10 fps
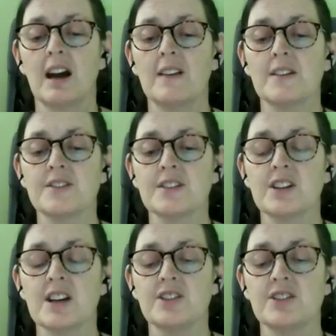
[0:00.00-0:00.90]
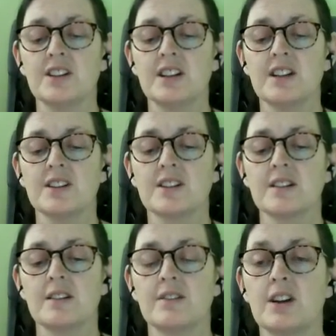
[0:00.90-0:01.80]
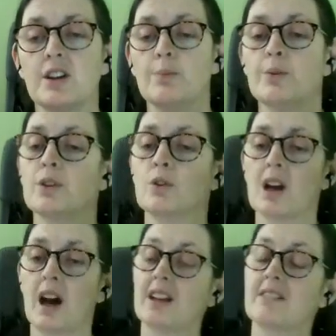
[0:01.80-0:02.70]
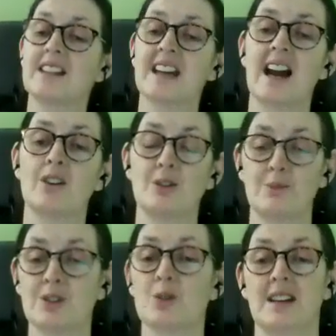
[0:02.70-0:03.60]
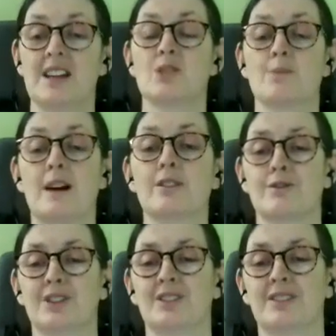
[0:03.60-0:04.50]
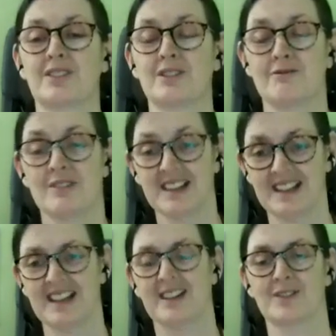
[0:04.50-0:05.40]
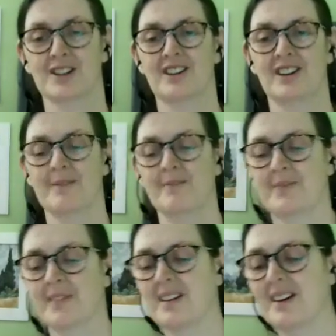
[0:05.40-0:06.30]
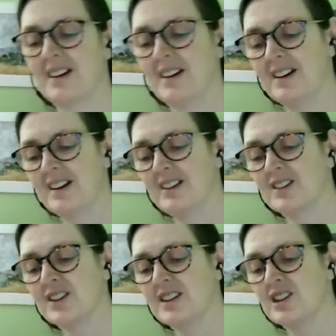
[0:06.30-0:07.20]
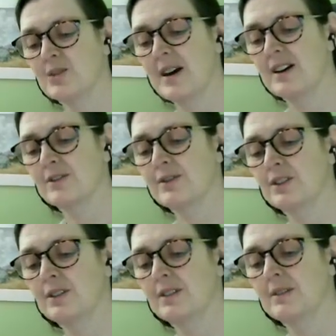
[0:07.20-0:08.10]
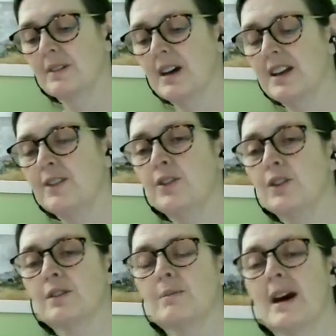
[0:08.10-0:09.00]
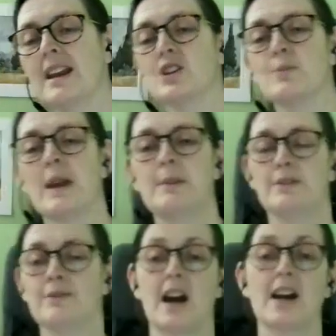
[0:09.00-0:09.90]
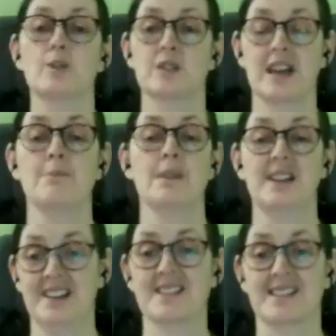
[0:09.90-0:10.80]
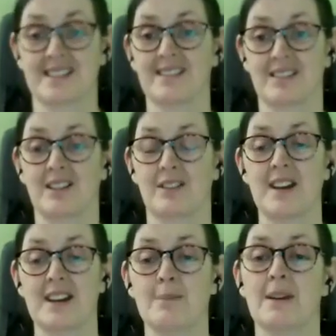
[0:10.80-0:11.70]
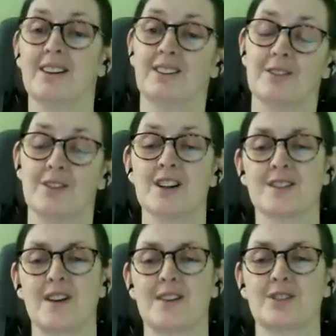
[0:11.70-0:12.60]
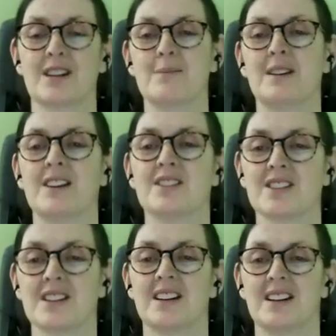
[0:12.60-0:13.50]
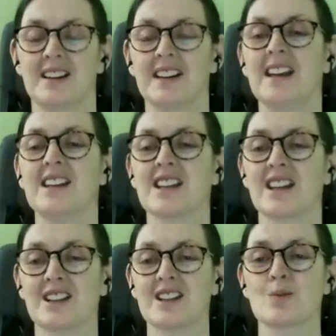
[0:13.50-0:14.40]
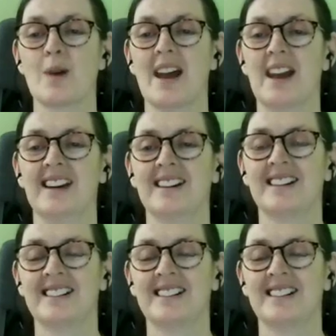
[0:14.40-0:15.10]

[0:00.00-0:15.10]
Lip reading: And the suggestion is that you put your cutlery down in between each mouthful to really give time to each mouthful. And if you can manage maybe 5 or 10 minutes of any meal, the first 5 or 10 minutes, eating in this way